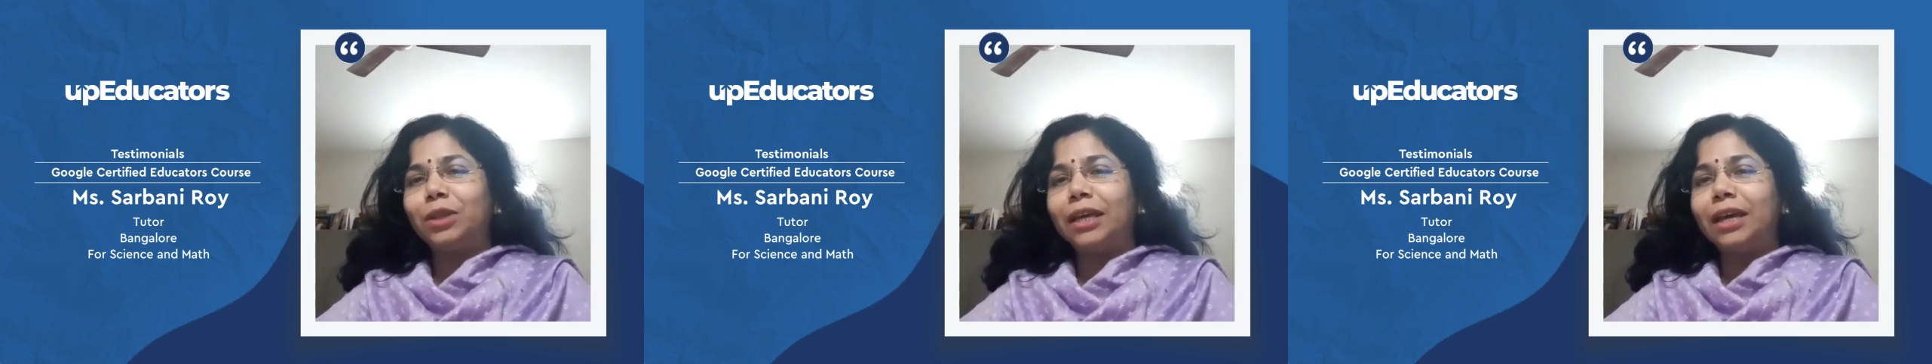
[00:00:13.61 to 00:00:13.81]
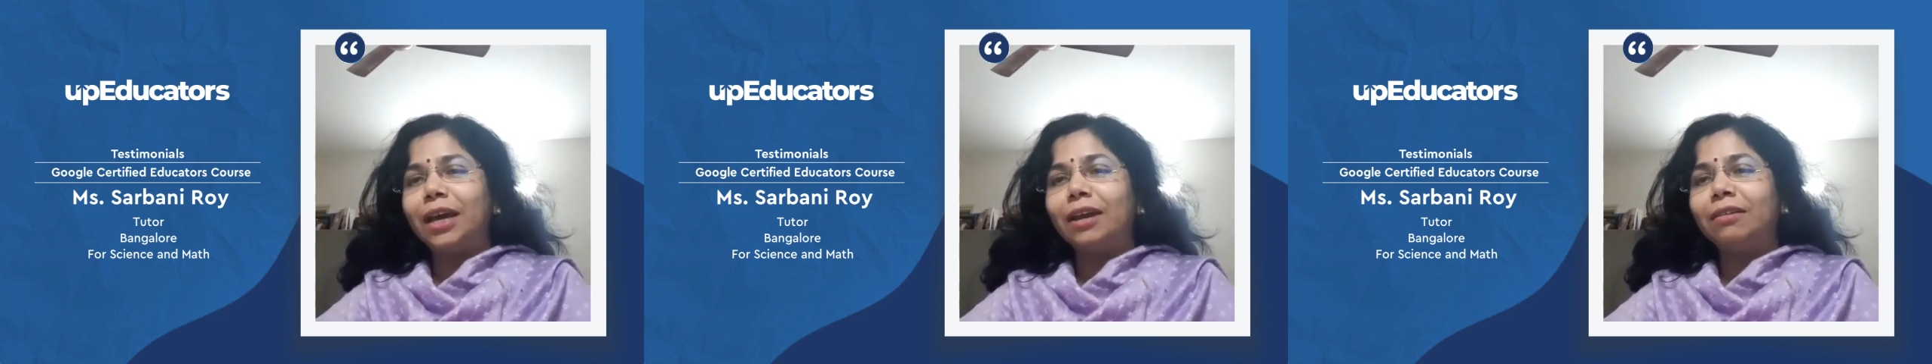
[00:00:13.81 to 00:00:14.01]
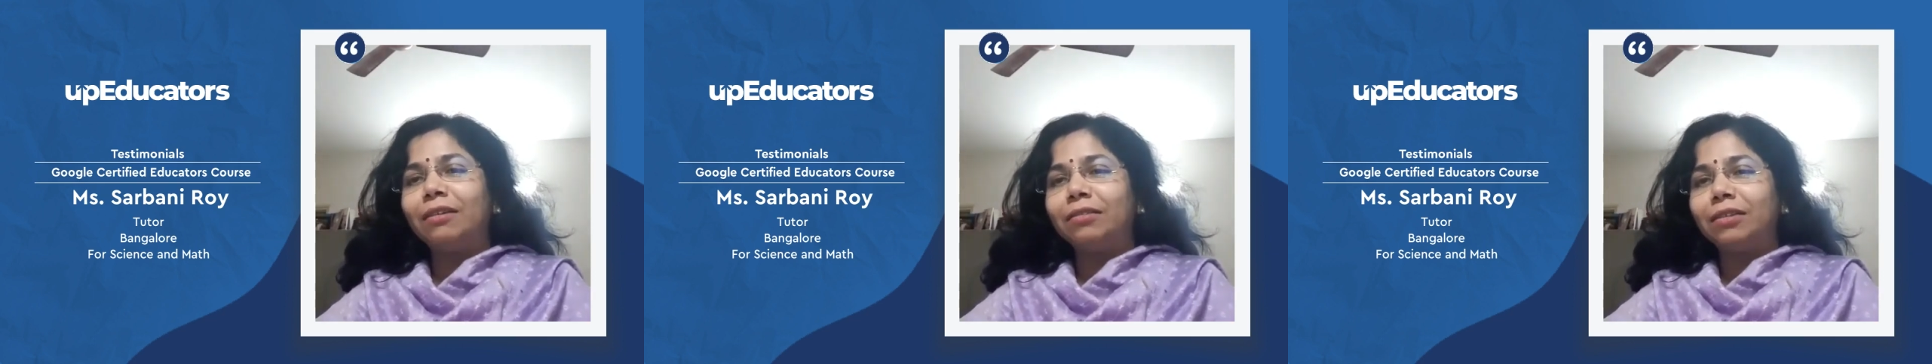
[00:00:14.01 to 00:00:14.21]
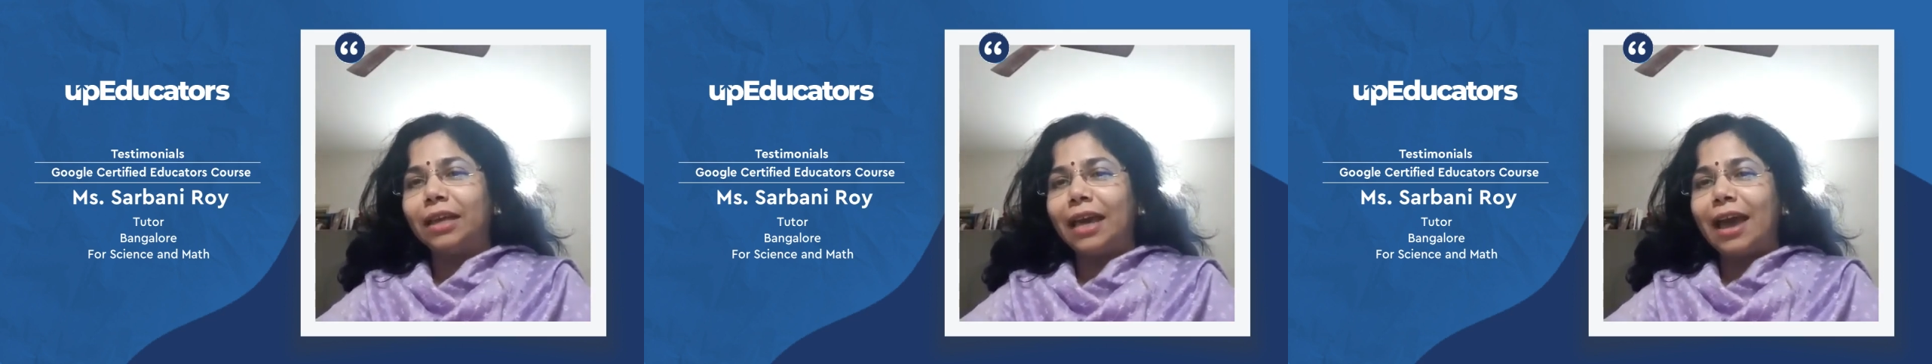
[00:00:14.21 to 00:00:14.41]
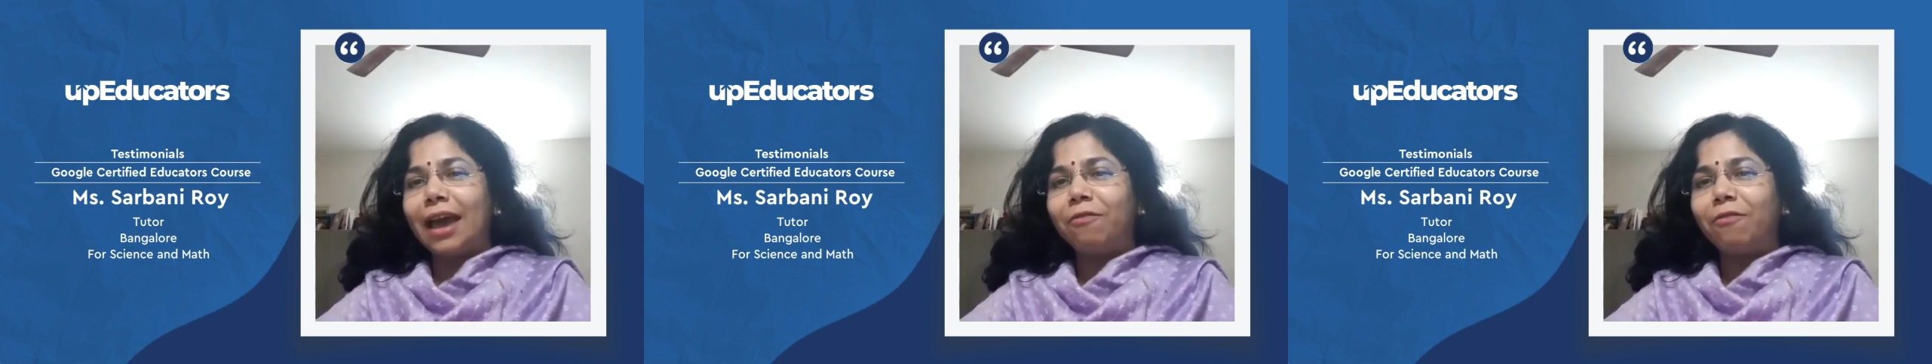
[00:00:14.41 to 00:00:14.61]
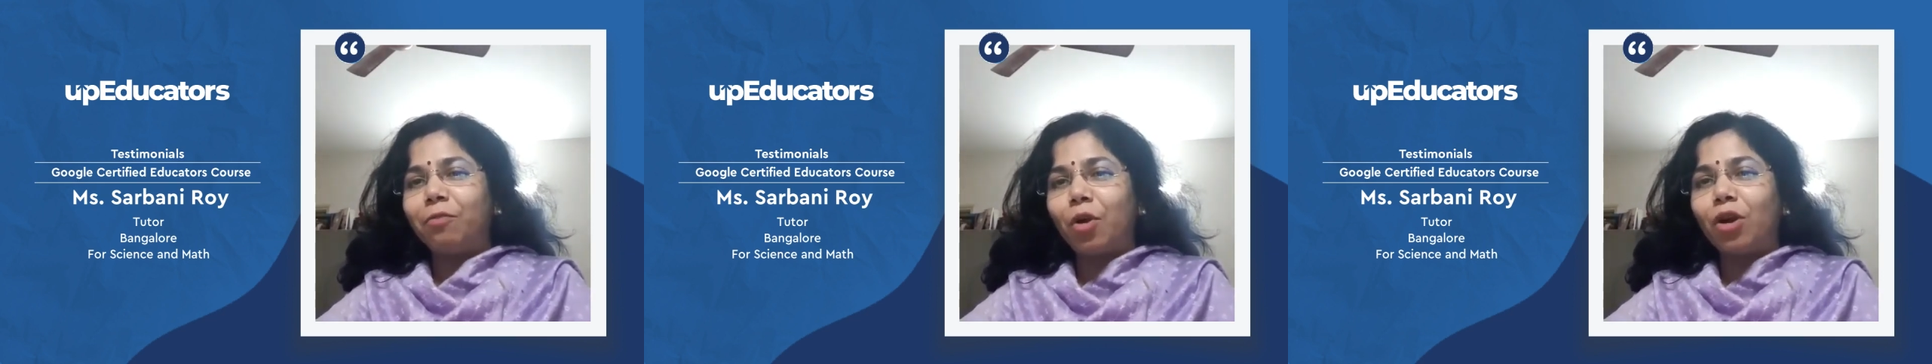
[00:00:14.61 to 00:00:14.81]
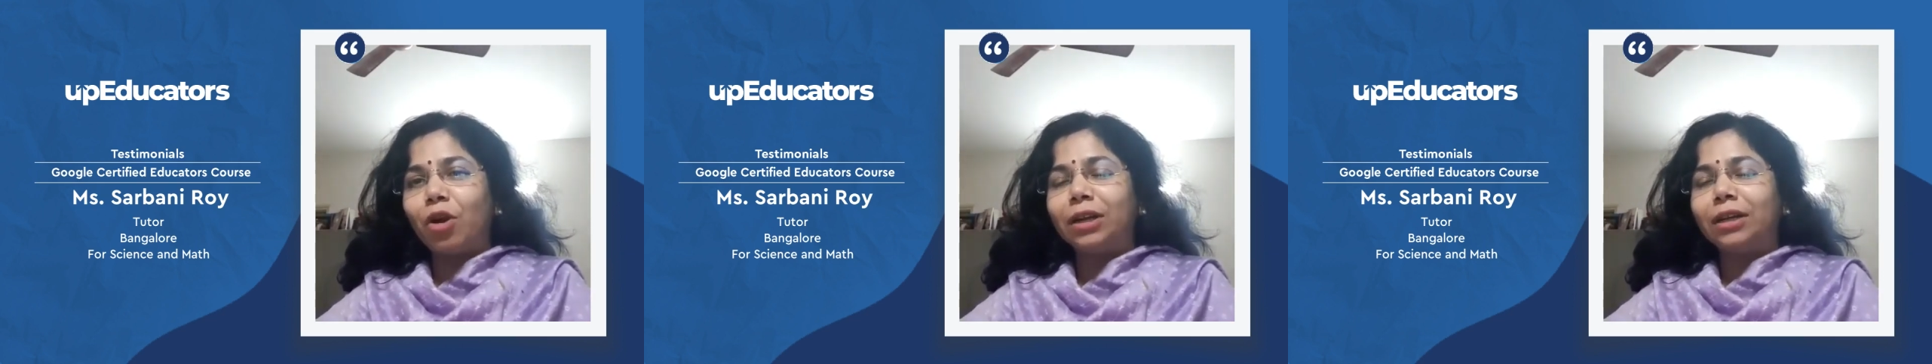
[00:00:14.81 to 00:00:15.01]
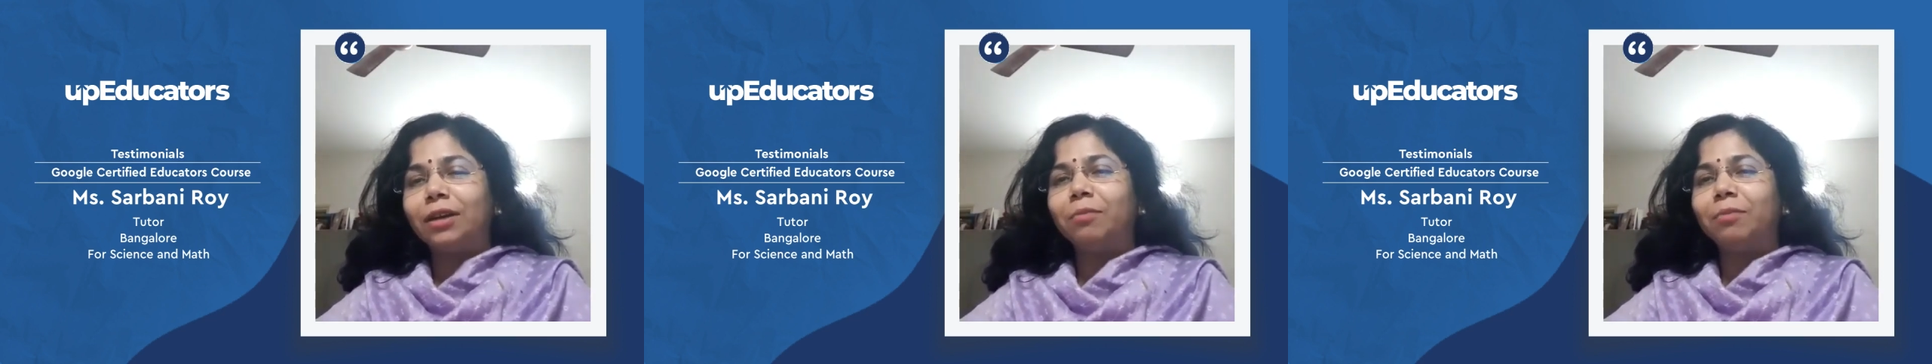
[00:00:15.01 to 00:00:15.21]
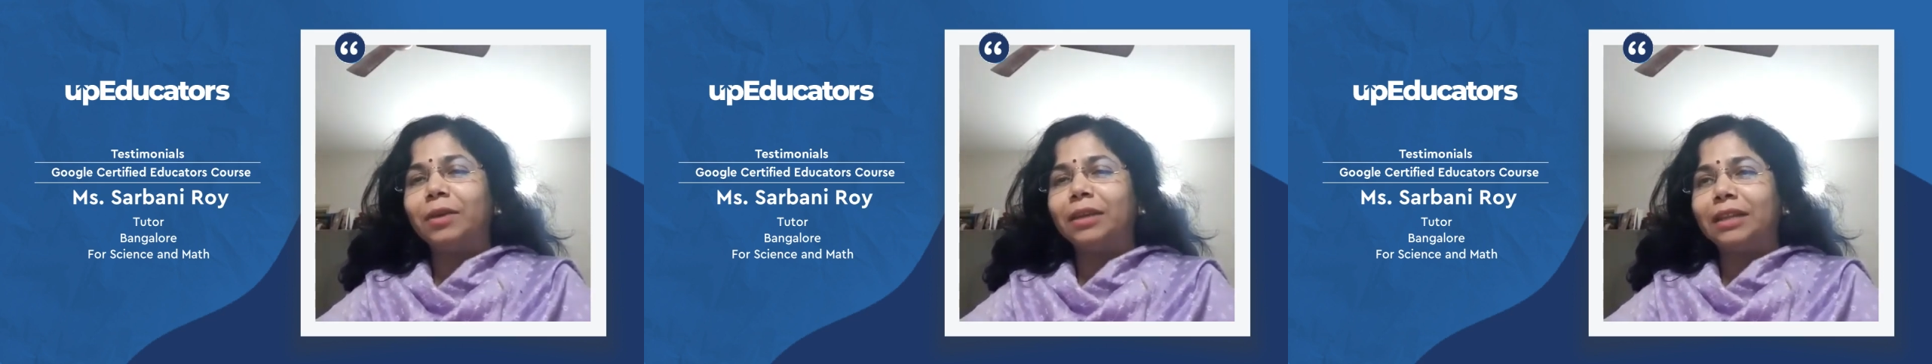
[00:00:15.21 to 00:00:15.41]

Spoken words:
they have brought up,